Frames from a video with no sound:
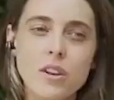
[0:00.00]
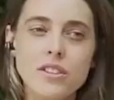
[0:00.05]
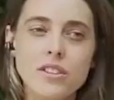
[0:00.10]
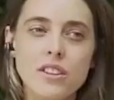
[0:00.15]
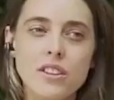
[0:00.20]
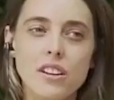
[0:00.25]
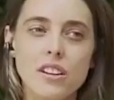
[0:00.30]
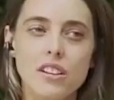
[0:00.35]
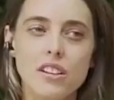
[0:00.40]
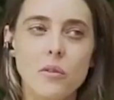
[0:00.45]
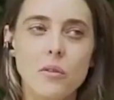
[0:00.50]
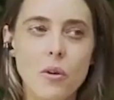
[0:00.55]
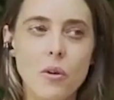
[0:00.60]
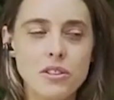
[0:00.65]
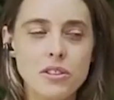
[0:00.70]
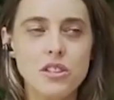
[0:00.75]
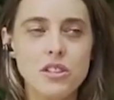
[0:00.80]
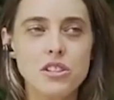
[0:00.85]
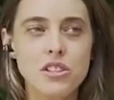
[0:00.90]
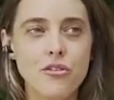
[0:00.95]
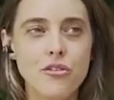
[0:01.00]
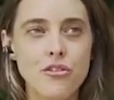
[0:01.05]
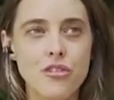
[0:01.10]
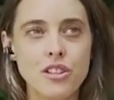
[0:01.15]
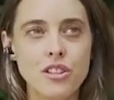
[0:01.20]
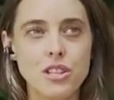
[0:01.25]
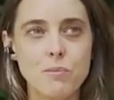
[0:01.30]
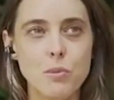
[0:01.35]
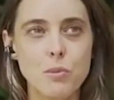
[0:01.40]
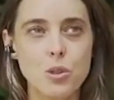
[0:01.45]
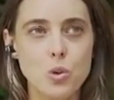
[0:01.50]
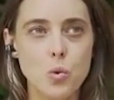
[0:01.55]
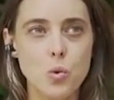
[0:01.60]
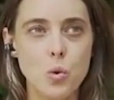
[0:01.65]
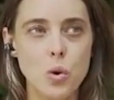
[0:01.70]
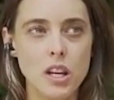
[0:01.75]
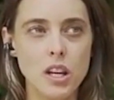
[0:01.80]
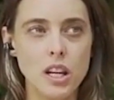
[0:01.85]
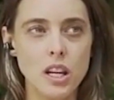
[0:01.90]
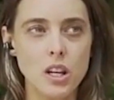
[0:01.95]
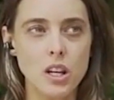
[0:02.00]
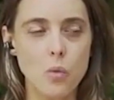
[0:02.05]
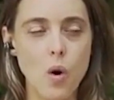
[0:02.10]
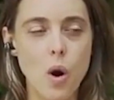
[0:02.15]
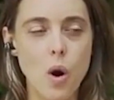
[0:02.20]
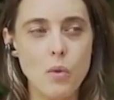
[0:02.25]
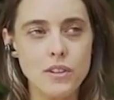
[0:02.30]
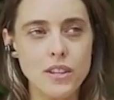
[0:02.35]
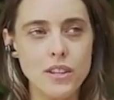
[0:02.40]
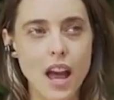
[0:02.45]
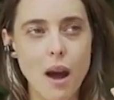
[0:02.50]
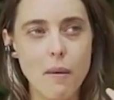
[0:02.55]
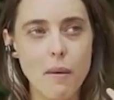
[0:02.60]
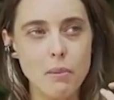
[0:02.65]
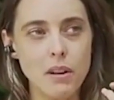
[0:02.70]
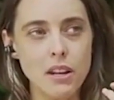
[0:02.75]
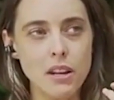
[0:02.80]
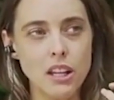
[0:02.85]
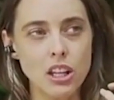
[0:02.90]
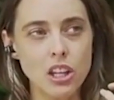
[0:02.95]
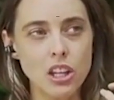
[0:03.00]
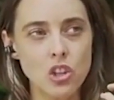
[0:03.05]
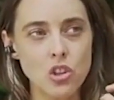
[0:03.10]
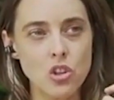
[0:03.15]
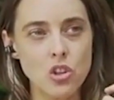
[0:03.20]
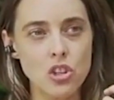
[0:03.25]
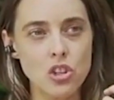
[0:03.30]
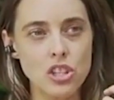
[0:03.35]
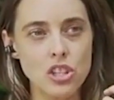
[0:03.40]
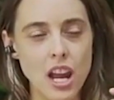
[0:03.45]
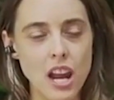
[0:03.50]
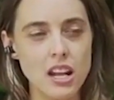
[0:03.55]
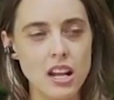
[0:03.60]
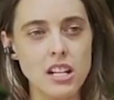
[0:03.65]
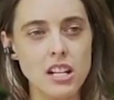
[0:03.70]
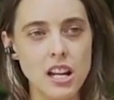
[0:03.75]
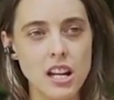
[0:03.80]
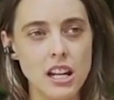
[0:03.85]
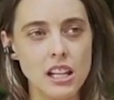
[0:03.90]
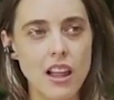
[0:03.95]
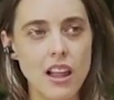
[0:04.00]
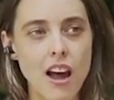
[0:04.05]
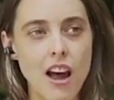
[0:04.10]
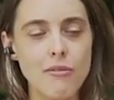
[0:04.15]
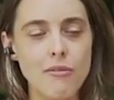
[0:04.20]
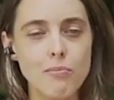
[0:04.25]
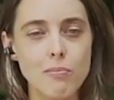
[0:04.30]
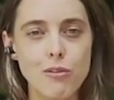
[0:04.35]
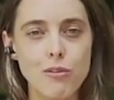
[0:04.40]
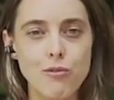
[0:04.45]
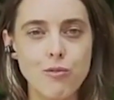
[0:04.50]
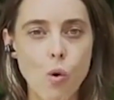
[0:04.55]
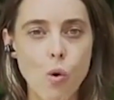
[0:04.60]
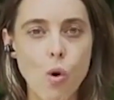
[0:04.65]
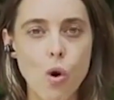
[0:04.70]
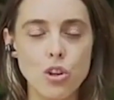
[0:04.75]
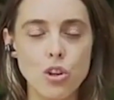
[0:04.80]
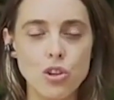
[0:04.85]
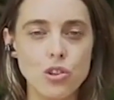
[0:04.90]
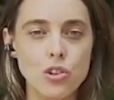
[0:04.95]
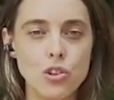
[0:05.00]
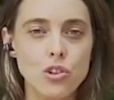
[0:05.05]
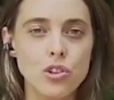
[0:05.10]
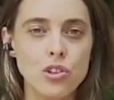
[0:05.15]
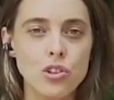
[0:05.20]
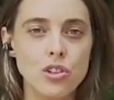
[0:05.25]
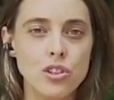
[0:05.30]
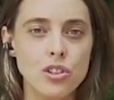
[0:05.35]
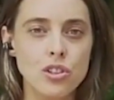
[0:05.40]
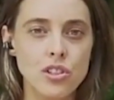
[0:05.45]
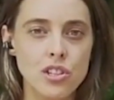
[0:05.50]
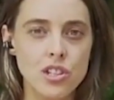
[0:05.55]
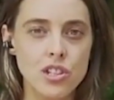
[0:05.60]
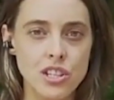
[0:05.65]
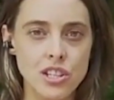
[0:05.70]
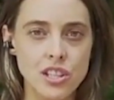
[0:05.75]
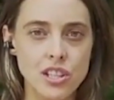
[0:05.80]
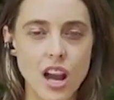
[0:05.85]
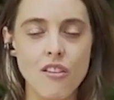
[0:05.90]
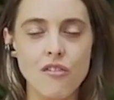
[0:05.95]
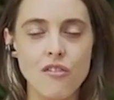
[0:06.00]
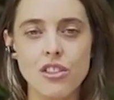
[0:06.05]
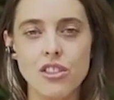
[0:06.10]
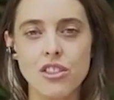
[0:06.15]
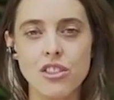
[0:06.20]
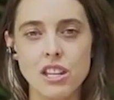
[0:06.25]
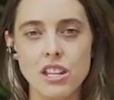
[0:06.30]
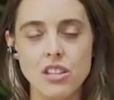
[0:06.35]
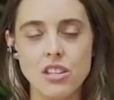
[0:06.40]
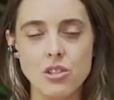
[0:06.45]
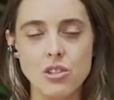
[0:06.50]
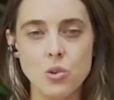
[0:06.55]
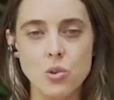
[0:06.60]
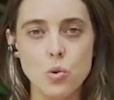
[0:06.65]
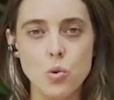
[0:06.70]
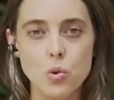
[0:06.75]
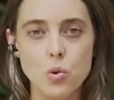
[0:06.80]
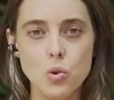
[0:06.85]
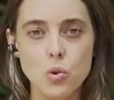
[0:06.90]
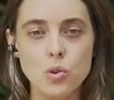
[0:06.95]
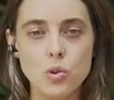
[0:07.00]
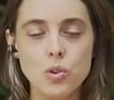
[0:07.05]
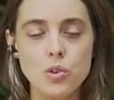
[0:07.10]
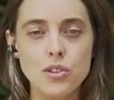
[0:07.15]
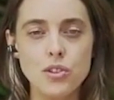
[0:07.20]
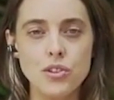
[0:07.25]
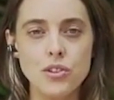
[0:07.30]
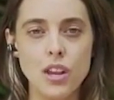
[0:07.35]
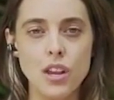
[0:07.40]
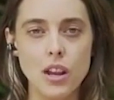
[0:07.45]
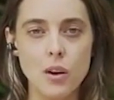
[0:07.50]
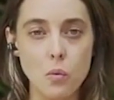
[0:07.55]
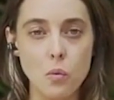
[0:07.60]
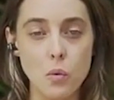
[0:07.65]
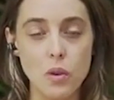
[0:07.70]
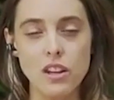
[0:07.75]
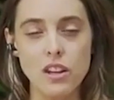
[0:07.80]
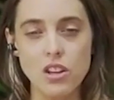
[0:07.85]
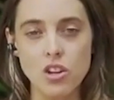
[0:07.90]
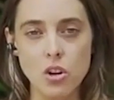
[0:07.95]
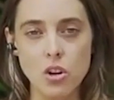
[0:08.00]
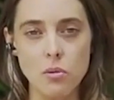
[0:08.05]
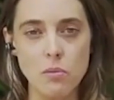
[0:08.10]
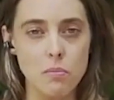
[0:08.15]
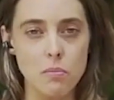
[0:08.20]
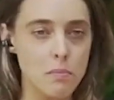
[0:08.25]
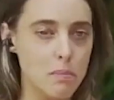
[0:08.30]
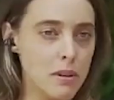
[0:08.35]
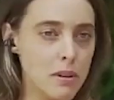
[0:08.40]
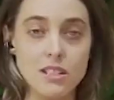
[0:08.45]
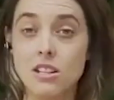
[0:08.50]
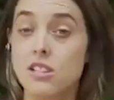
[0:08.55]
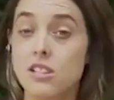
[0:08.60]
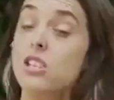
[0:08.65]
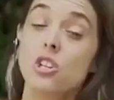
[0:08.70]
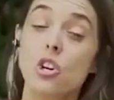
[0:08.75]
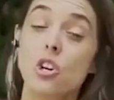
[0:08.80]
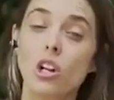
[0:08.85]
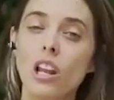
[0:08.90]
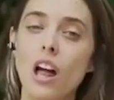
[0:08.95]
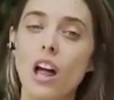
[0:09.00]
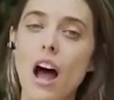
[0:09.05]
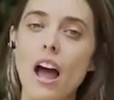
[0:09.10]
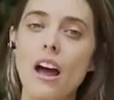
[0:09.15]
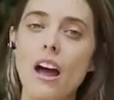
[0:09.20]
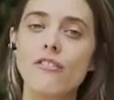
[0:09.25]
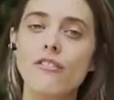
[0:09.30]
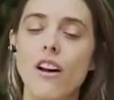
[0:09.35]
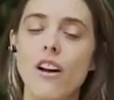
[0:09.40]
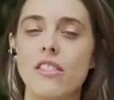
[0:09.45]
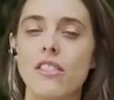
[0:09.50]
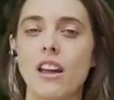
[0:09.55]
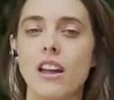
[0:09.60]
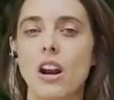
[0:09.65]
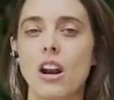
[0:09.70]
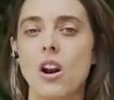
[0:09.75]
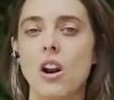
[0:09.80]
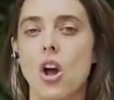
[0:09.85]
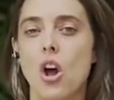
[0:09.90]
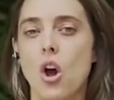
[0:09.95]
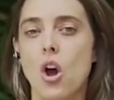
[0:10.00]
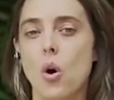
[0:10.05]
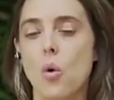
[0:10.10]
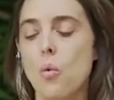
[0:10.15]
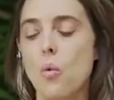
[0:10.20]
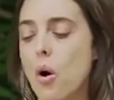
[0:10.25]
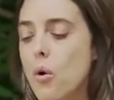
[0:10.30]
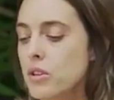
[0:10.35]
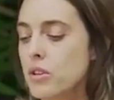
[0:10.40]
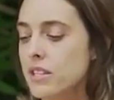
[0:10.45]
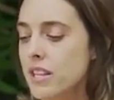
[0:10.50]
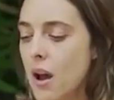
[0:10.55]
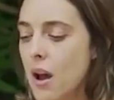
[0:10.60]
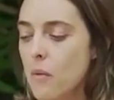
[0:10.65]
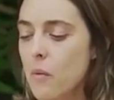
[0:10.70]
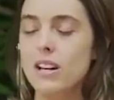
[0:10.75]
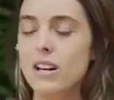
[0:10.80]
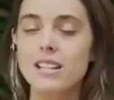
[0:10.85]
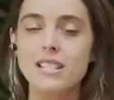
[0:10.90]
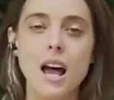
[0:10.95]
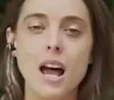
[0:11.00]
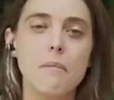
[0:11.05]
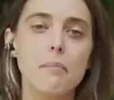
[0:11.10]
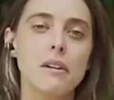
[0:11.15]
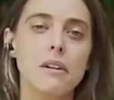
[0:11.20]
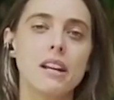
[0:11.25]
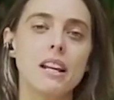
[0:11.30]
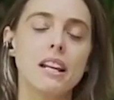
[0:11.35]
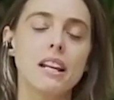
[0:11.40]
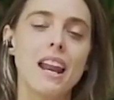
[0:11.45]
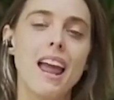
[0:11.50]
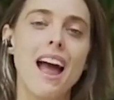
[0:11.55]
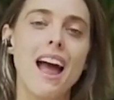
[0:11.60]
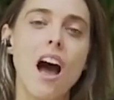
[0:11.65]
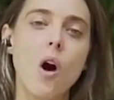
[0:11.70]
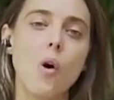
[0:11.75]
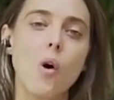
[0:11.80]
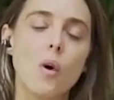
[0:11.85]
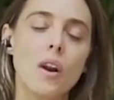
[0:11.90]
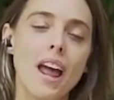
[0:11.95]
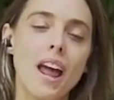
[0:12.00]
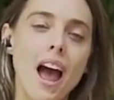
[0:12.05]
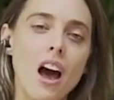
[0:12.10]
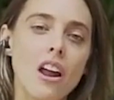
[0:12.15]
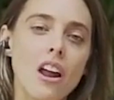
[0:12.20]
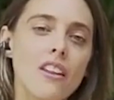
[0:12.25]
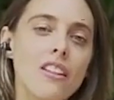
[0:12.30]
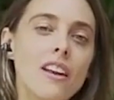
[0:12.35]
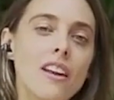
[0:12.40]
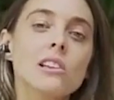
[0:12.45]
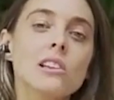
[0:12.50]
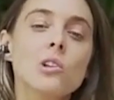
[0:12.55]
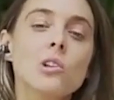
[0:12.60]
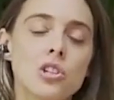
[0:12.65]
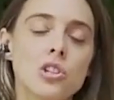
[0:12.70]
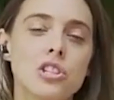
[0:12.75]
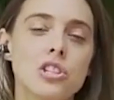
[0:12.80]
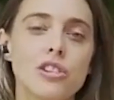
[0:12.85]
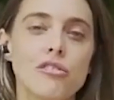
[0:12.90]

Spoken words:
was the difference between what was happening in your day-to-day life before you discovered these tools within your business and your life, and then what is happening now, and how do they look